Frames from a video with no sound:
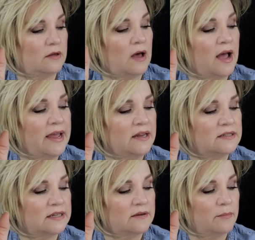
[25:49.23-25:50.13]
I
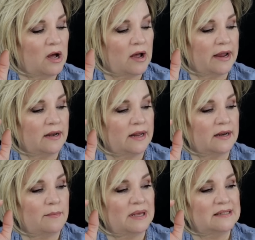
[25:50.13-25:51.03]
did mine
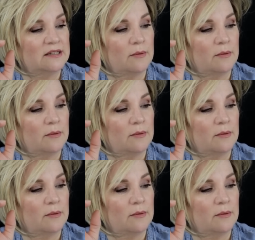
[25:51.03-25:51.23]
and I messed